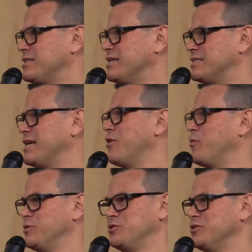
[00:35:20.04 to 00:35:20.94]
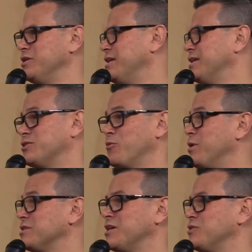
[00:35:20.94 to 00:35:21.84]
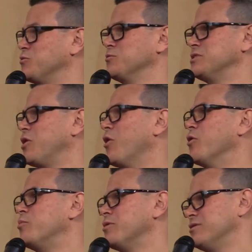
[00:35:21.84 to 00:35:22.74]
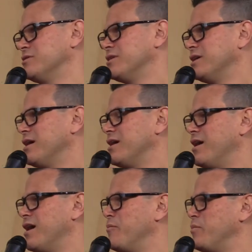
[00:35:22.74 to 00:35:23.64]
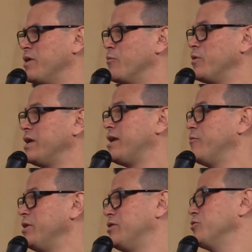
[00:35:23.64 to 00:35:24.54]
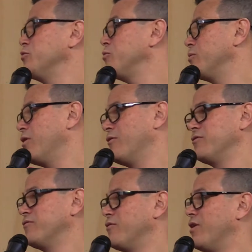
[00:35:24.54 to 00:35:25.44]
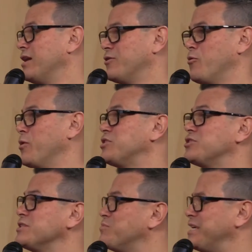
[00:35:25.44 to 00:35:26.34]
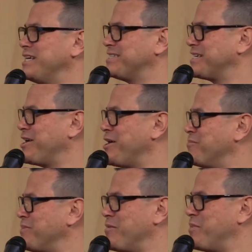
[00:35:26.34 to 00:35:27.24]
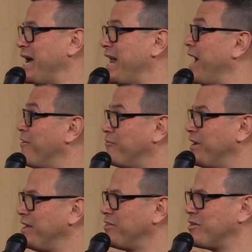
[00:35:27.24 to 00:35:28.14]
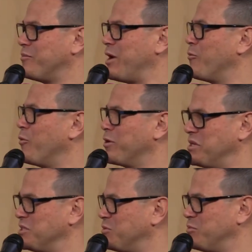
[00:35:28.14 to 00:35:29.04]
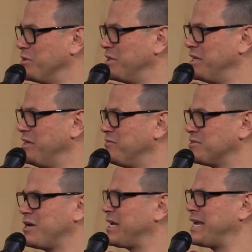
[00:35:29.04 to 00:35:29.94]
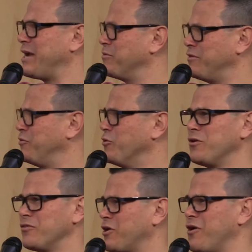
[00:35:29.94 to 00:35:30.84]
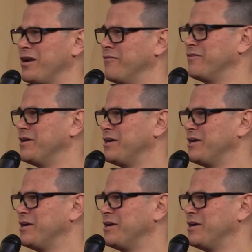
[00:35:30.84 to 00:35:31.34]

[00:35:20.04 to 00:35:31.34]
there's that opportunity. And so once that door is opened, then we do often find questions begin to come about our faith, about what it is we believe. It's like, okay, well, if you're not the kind of